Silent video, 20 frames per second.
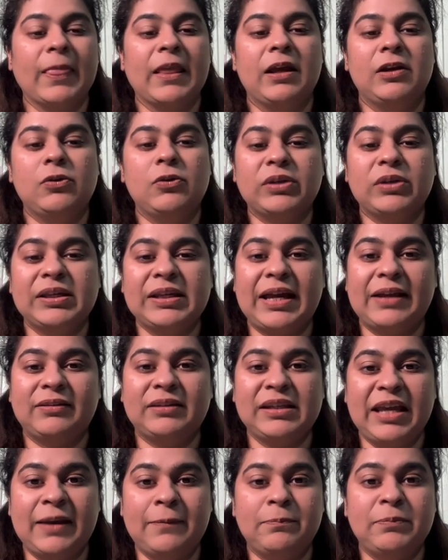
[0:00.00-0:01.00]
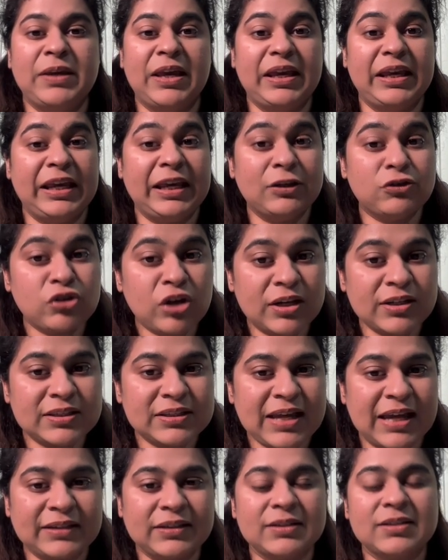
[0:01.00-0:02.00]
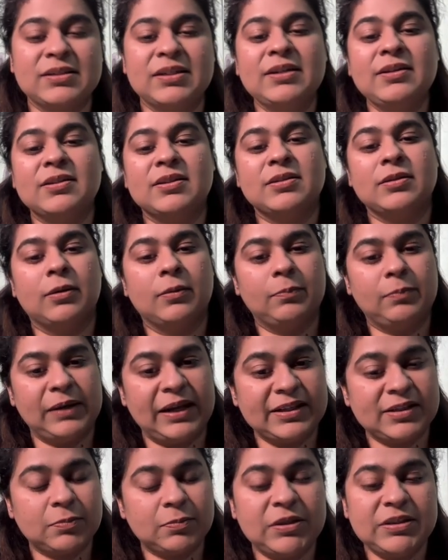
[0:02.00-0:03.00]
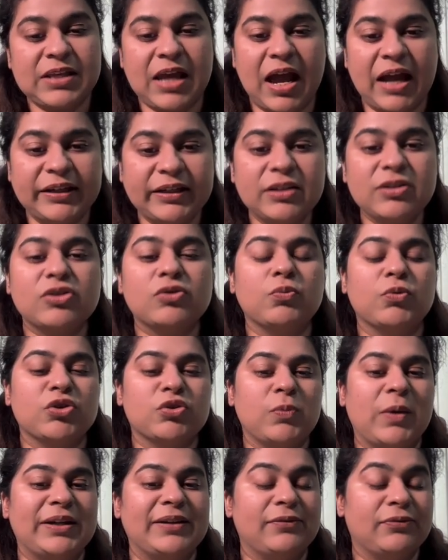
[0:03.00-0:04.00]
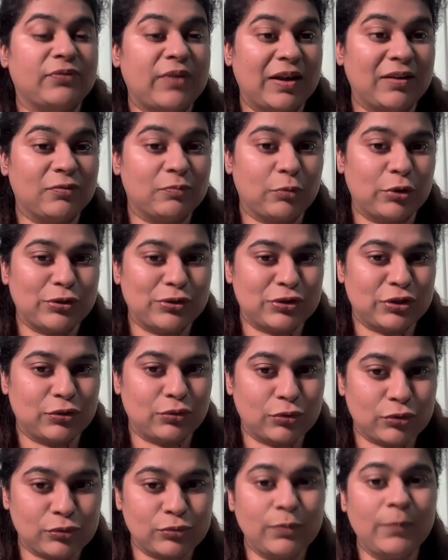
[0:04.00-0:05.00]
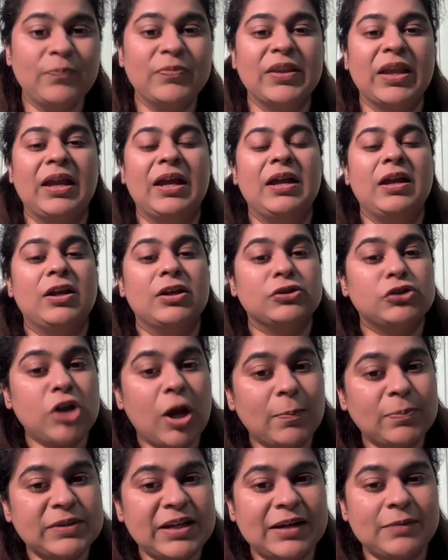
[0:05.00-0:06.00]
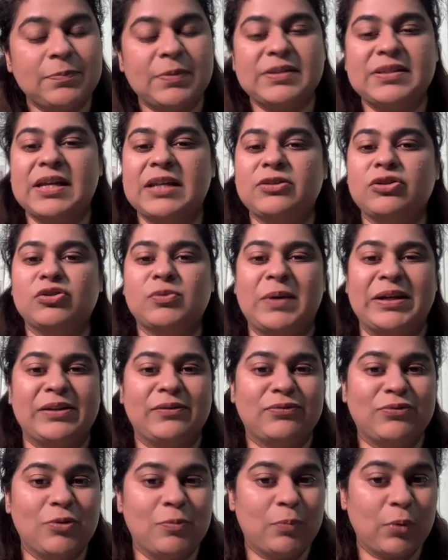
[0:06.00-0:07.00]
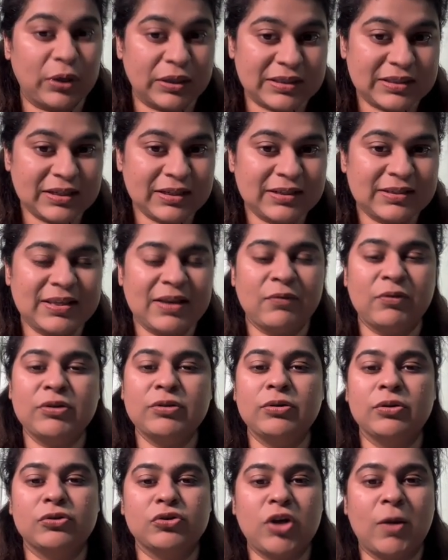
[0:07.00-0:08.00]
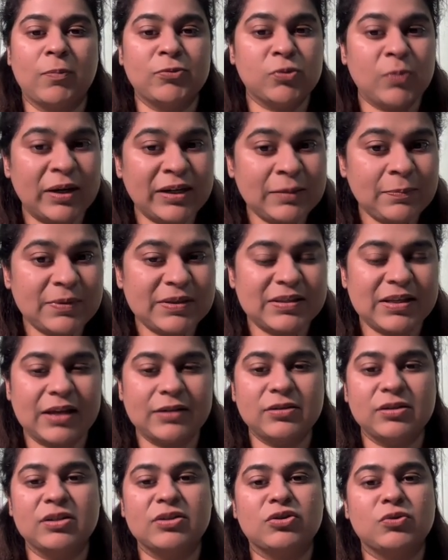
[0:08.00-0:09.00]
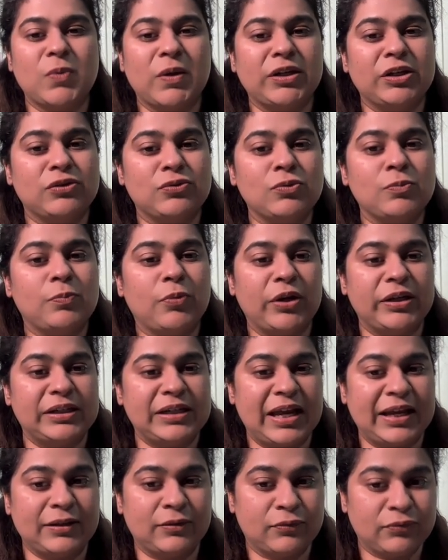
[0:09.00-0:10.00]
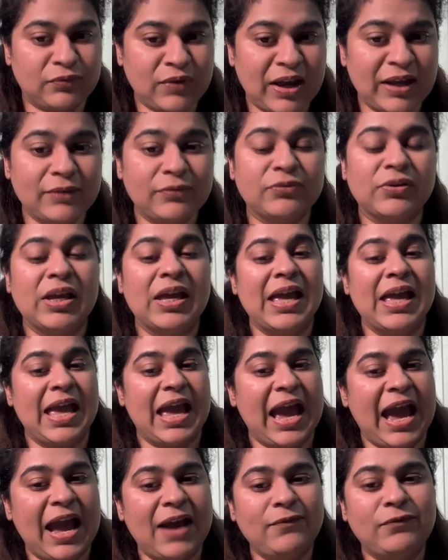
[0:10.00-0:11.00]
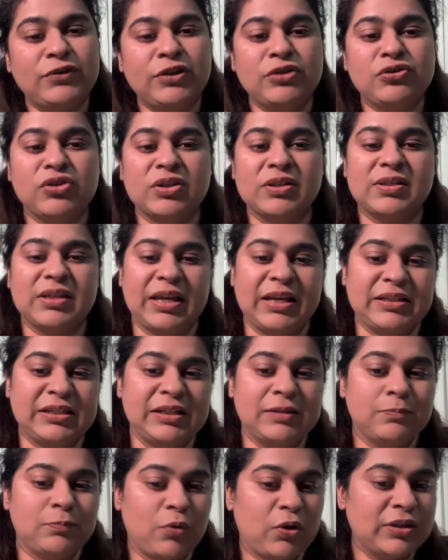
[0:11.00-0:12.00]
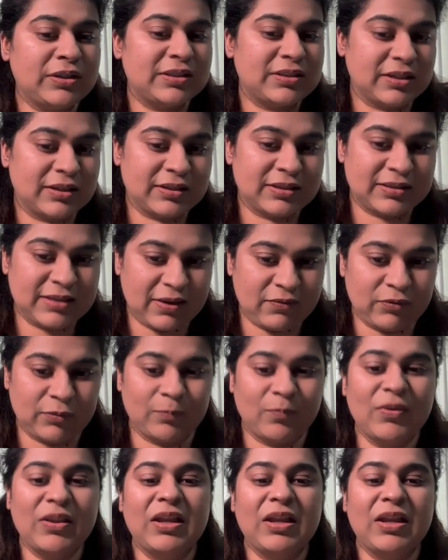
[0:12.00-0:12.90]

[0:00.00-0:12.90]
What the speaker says: Looking at the MBA HR statistics, Placements highest was 25.02, top 10% 24.67, top 20% is 22.95, average is 18.67.